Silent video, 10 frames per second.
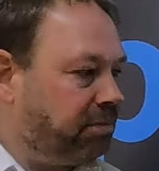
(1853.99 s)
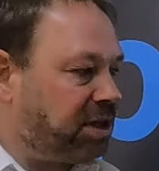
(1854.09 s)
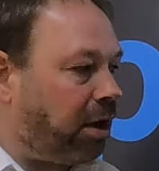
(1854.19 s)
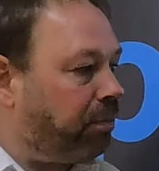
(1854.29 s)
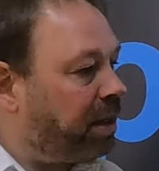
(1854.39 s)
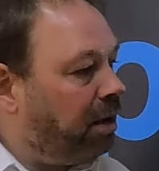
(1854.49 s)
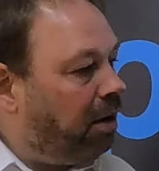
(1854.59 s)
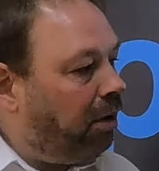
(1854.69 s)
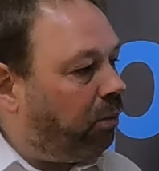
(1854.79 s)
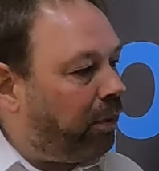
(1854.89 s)
So
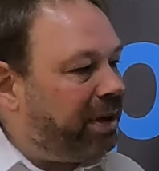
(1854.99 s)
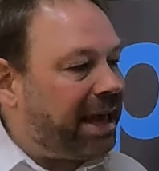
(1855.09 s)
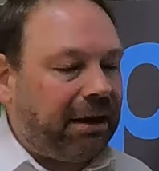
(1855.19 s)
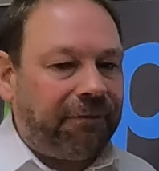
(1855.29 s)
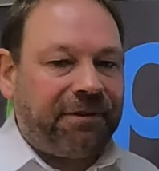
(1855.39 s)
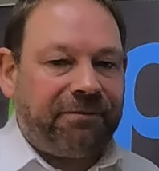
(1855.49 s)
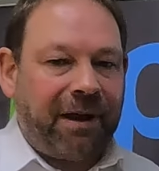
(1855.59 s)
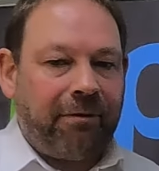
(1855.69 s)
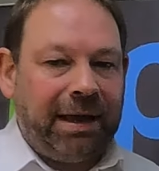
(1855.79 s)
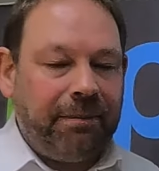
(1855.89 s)
when we get off the
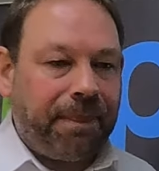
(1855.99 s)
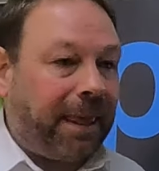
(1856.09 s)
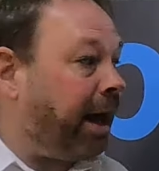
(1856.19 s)
ferry,